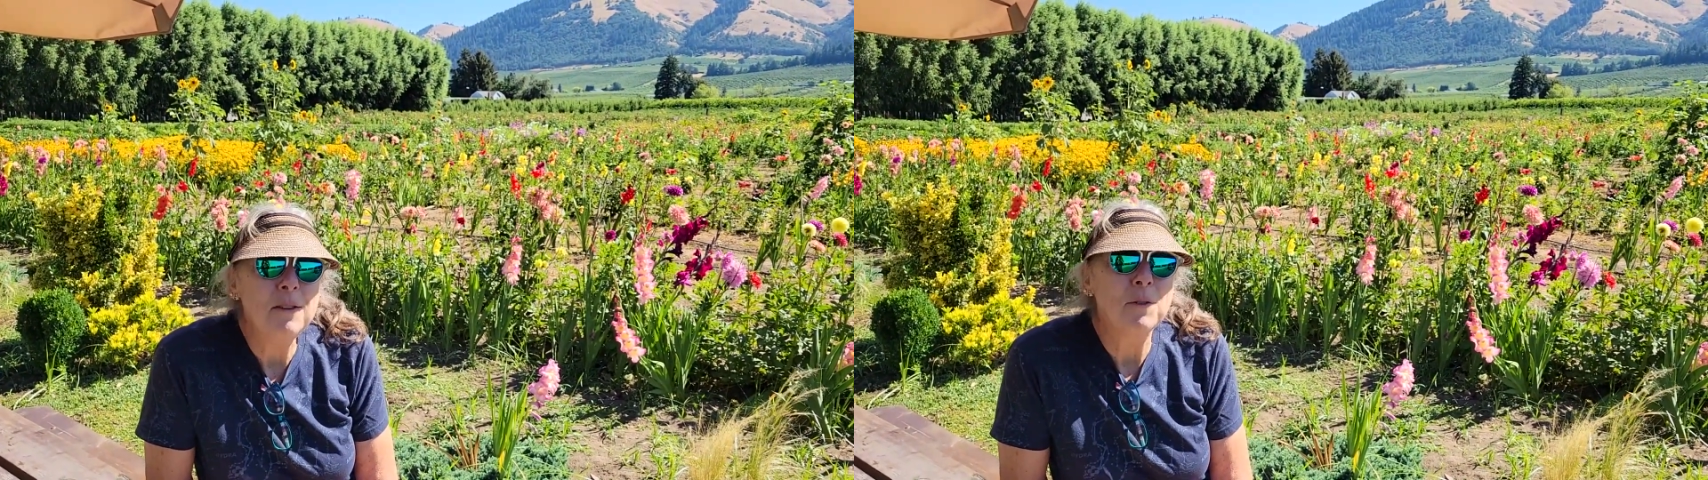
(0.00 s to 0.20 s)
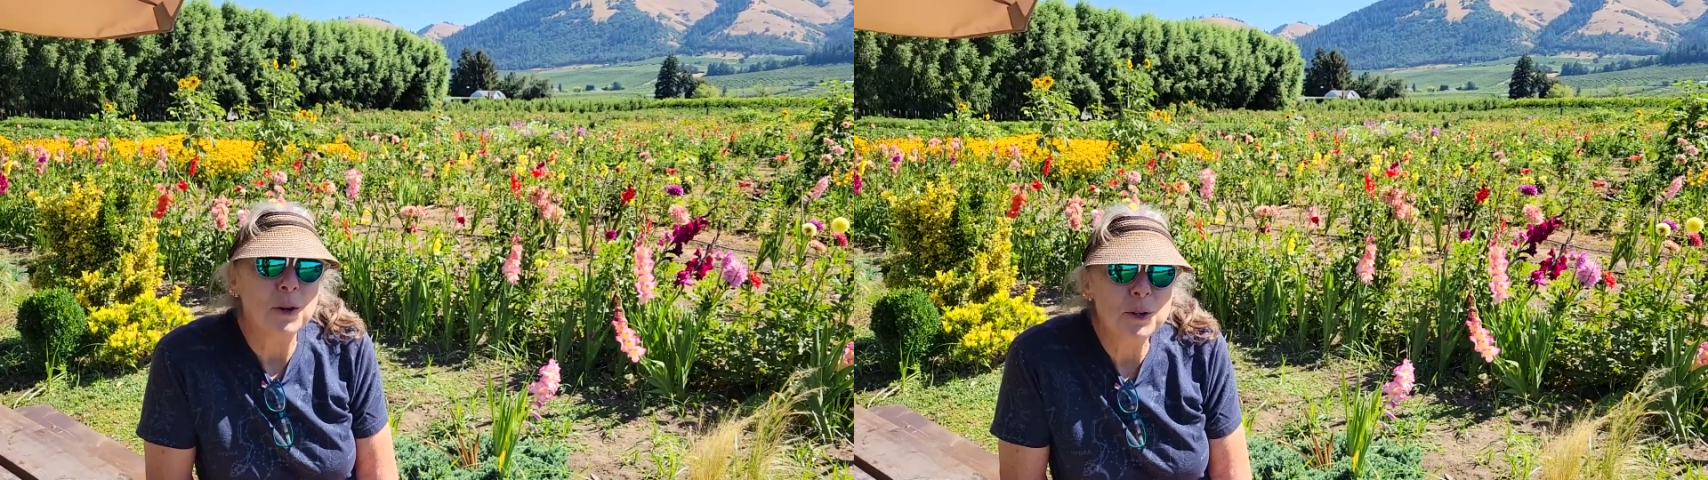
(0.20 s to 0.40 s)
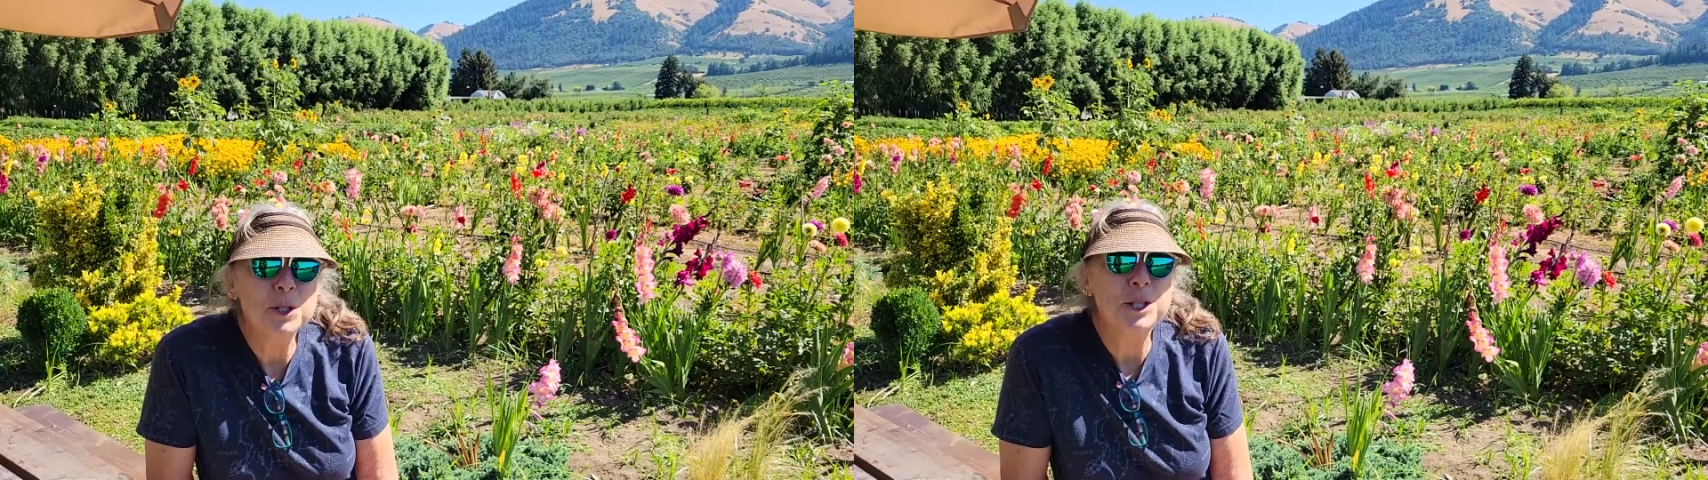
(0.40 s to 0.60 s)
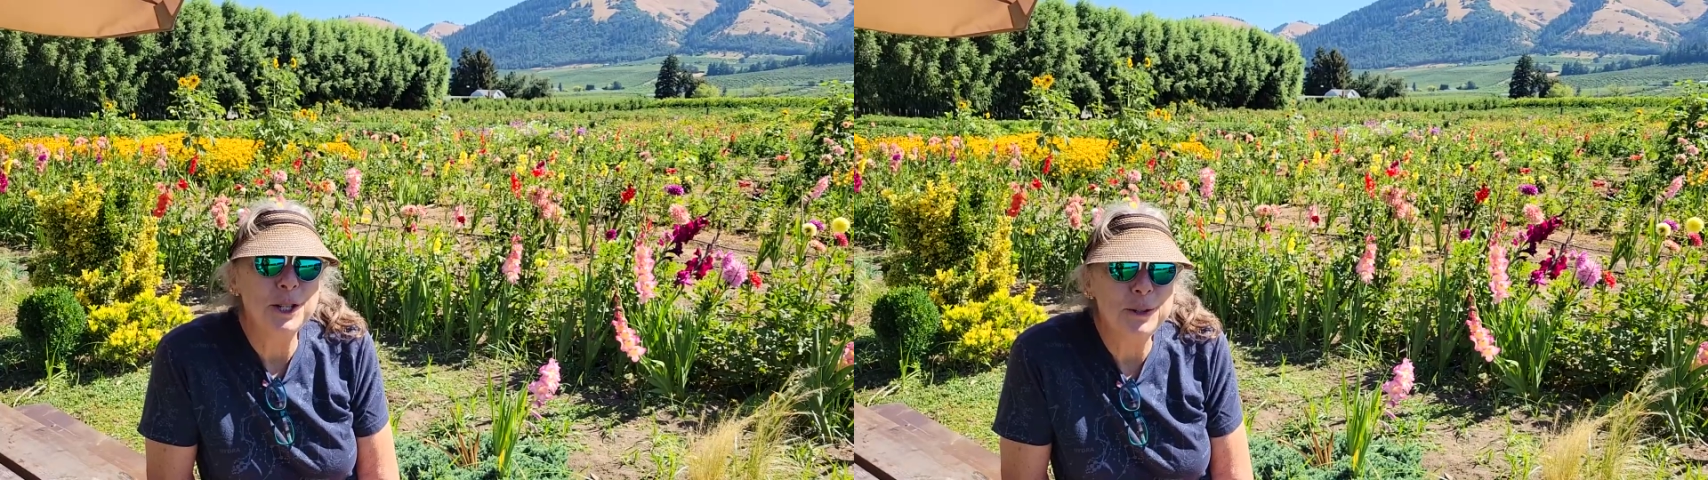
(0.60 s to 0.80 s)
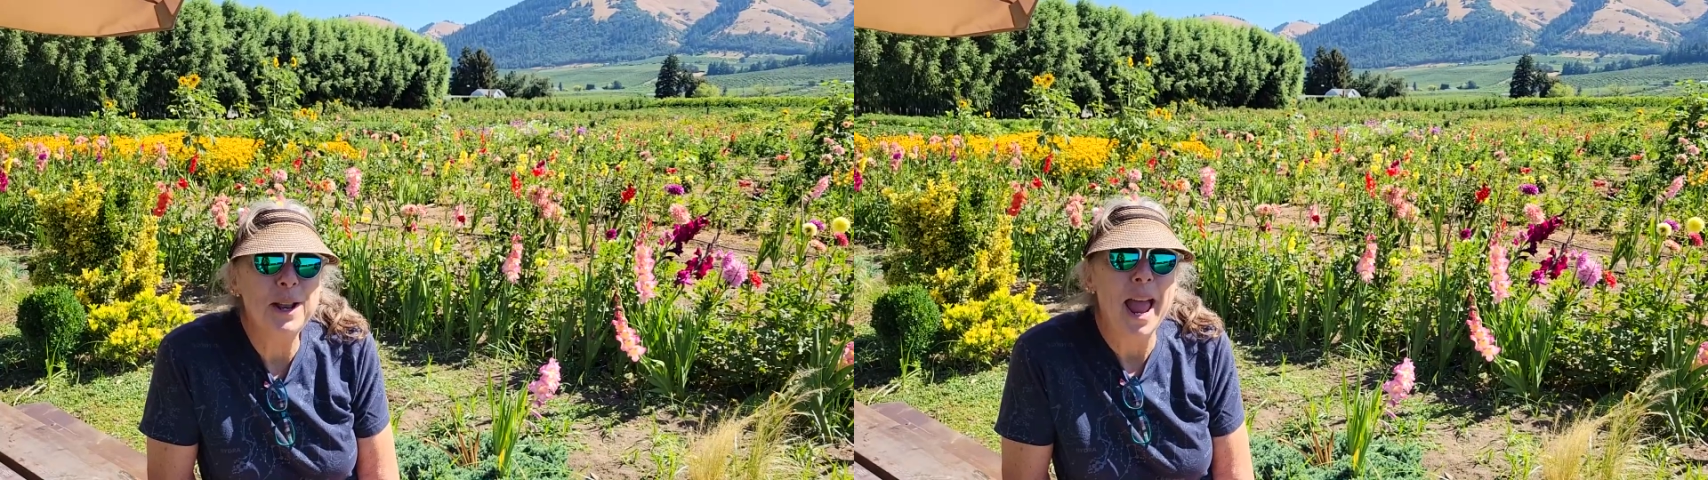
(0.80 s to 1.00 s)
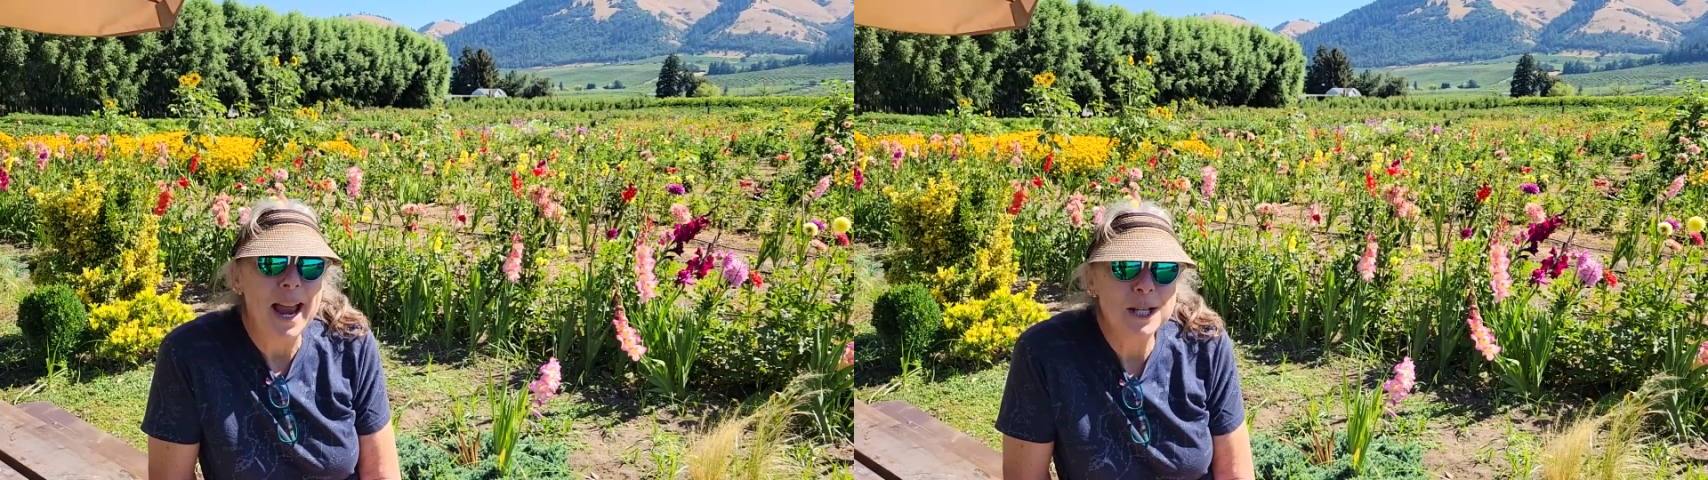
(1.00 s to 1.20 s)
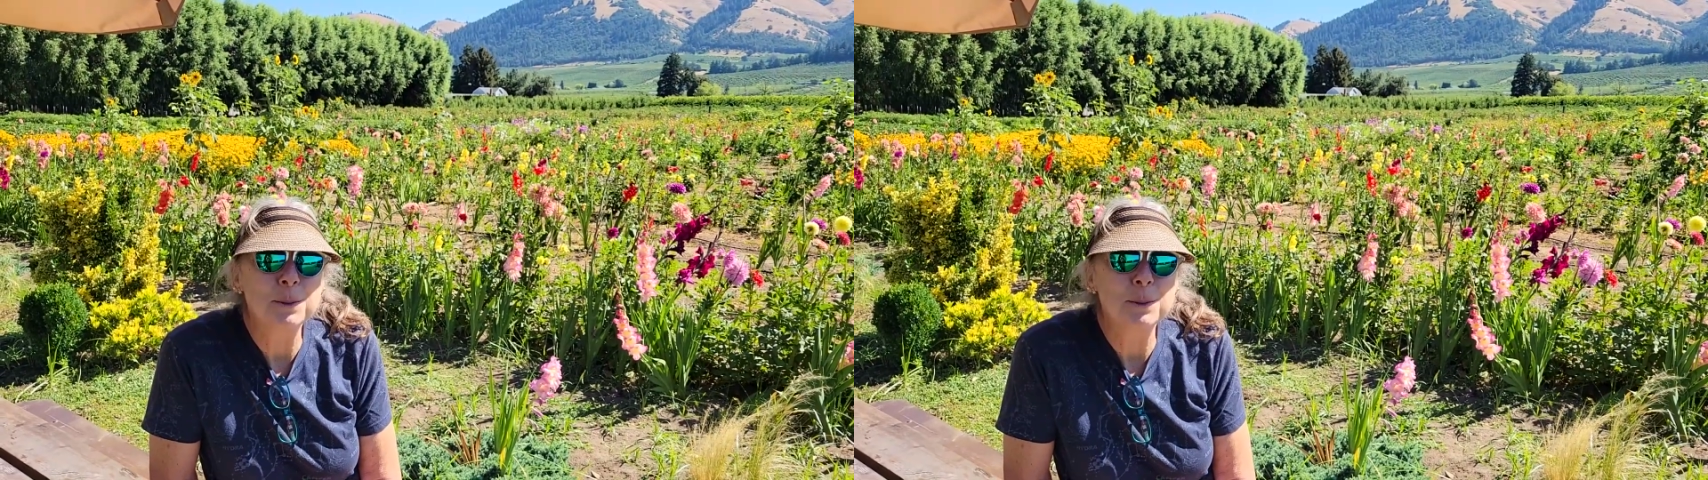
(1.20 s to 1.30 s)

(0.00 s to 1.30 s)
first 2 days,